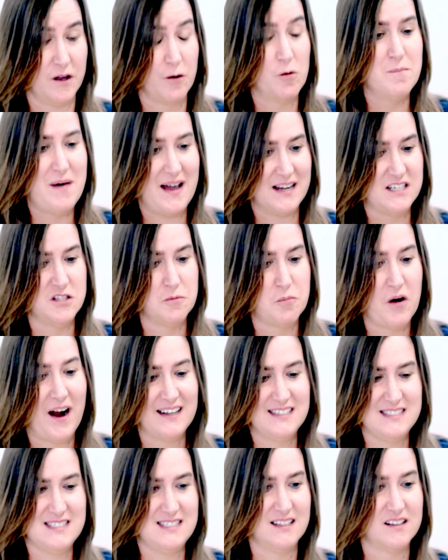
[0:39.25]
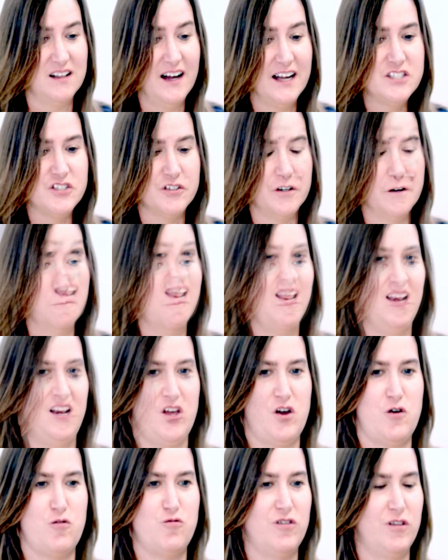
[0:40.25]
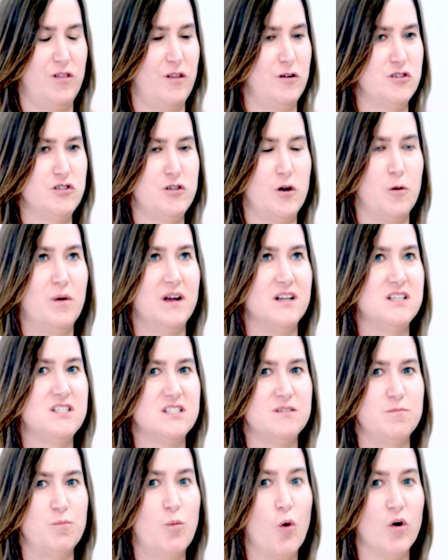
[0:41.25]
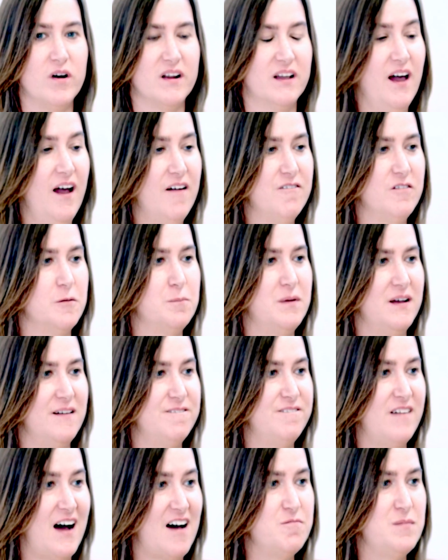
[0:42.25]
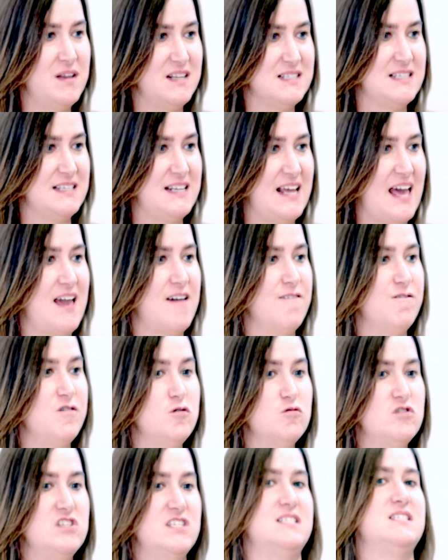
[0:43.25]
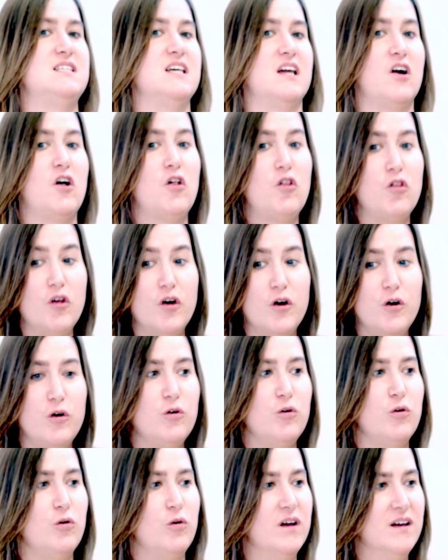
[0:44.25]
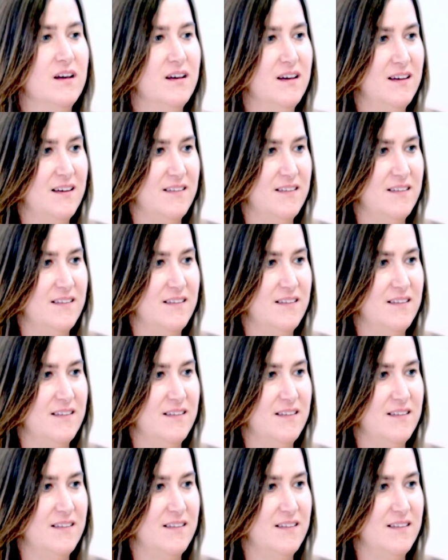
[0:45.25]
Going back to the practice in the classroom, I know that there's so much more to cover, but 5 minutes a day, if you just include